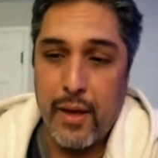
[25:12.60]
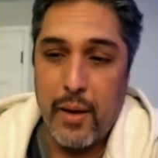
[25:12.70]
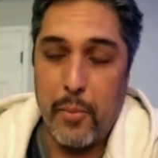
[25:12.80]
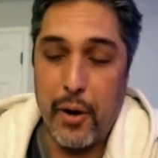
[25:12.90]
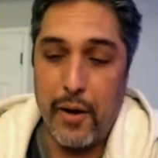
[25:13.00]

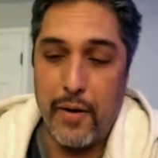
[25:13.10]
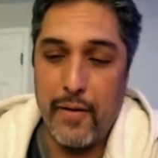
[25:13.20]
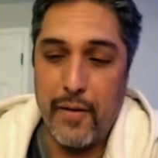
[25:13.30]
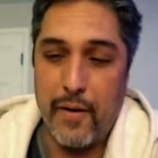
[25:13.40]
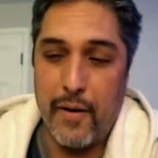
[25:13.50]
But
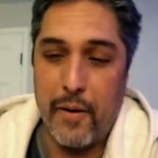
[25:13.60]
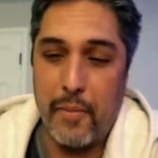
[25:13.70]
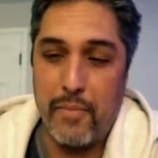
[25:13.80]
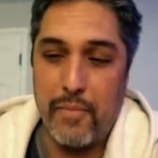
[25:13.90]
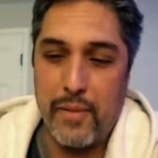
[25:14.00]

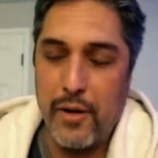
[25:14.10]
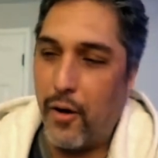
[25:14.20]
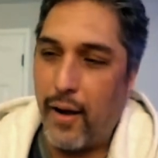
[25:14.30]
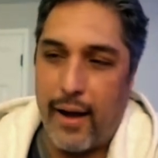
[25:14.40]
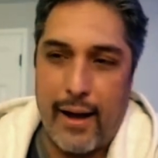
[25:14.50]

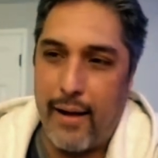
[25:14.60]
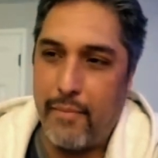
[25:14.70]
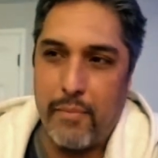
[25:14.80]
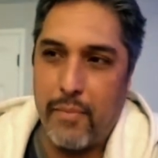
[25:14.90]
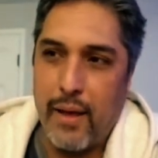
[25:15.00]

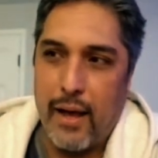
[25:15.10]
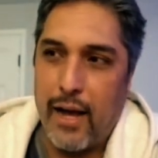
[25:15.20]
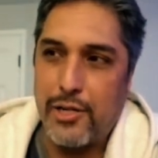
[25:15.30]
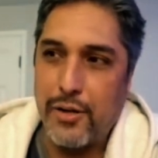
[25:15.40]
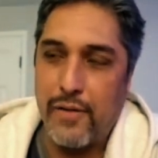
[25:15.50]
I
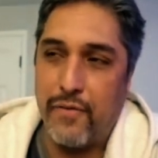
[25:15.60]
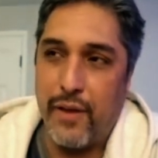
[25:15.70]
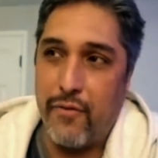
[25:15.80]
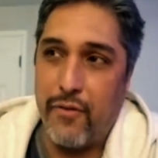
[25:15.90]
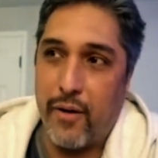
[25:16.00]
should have
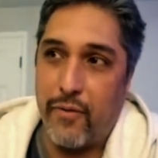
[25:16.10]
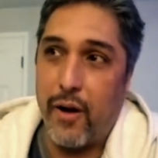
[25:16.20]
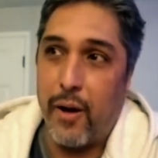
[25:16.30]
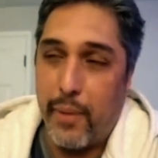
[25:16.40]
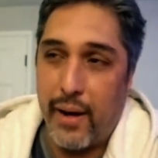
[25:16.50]
never have
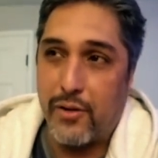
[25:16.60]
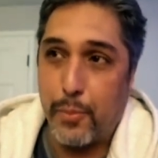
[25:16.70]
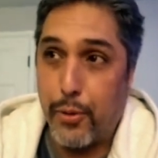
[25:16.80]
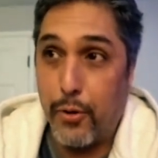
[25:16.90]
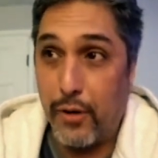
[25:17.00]
gone back to
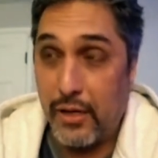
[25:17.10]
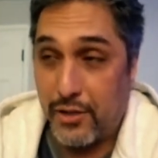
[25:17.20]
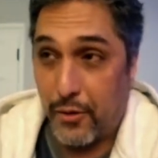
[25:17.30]
Pearl Ridge